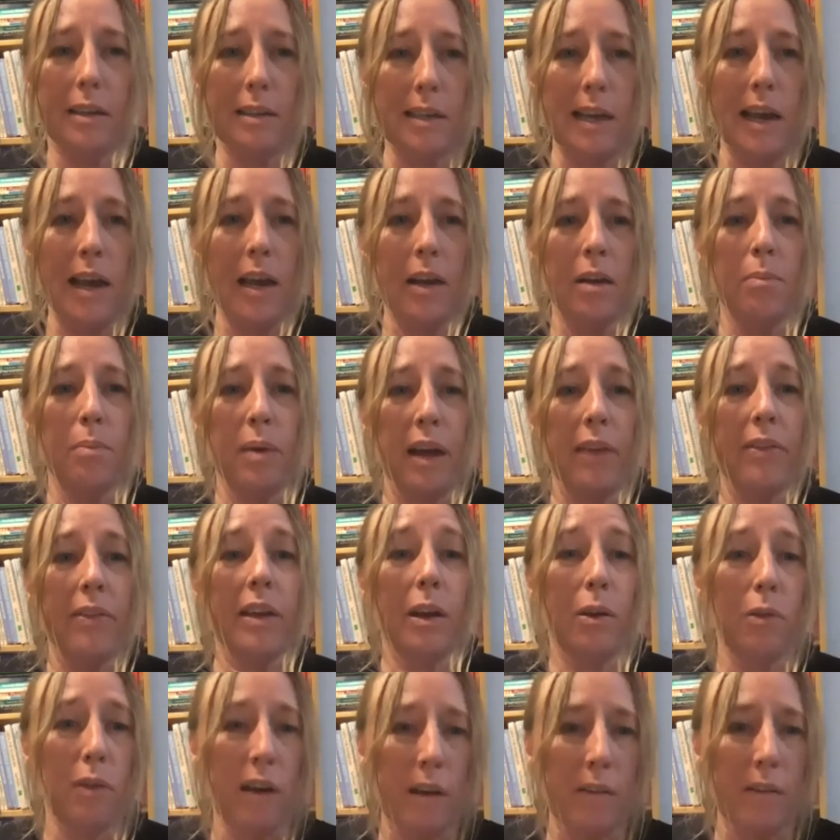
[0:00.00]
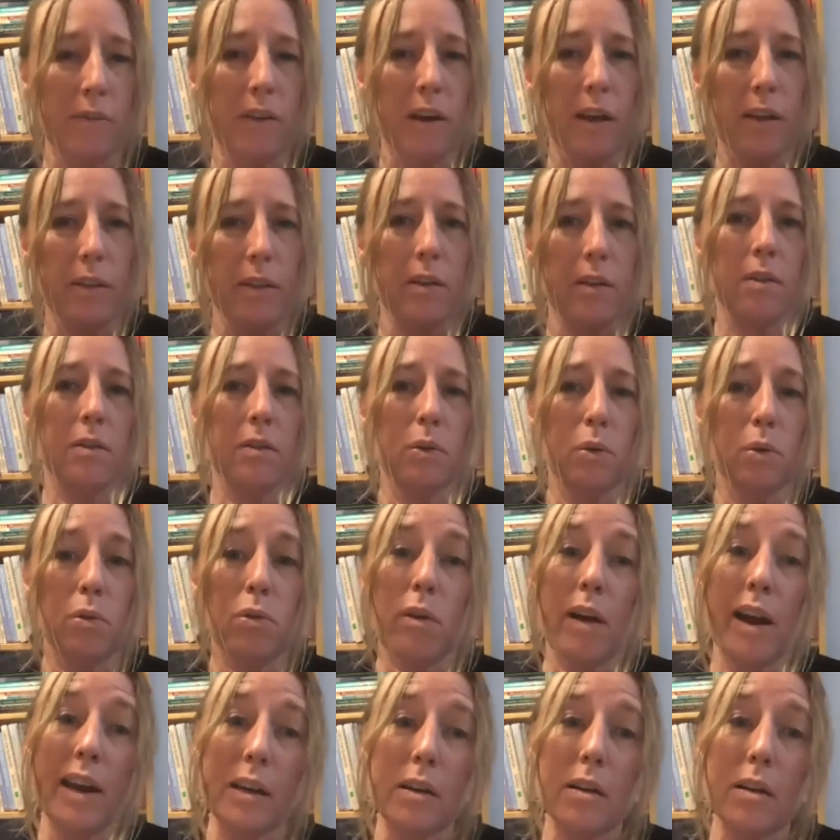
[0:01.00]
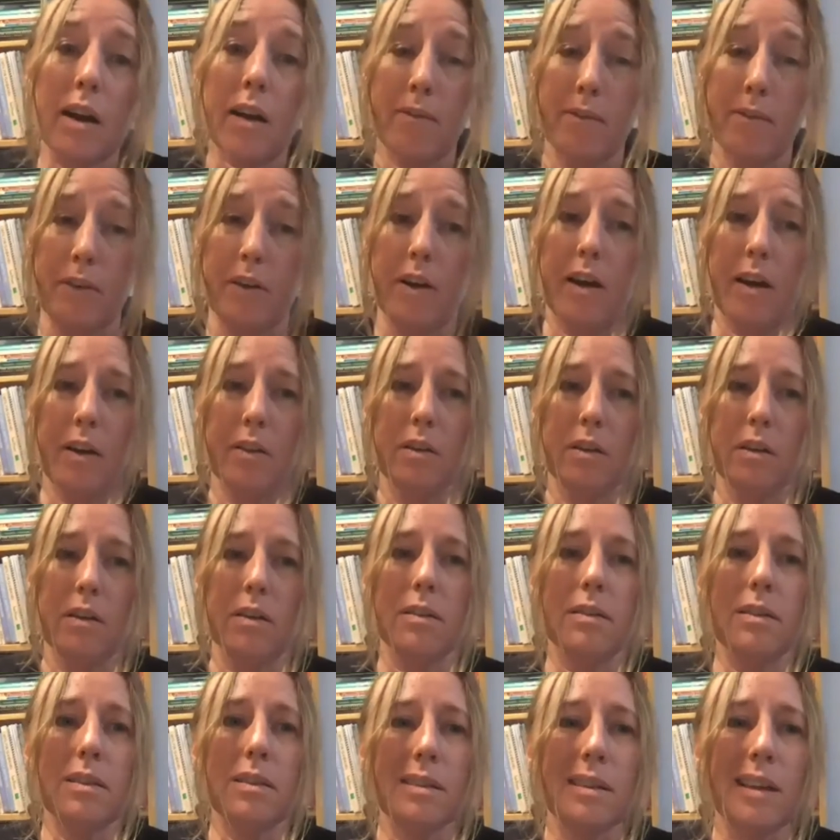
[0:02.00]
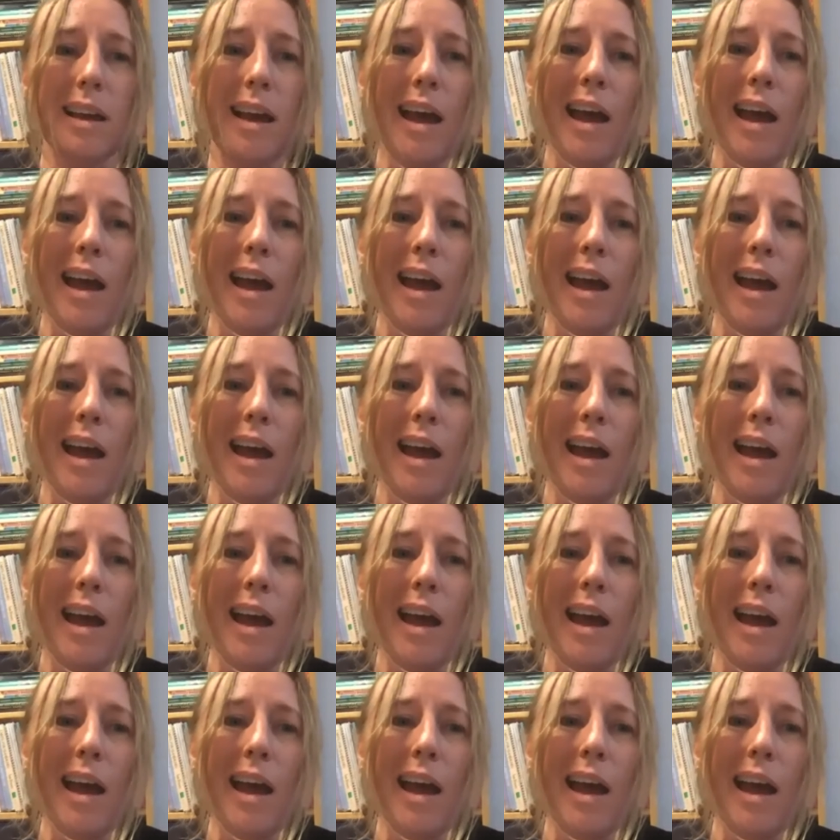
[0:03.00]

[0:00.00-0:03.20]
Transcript: down about their grandfathers or great-grandfathers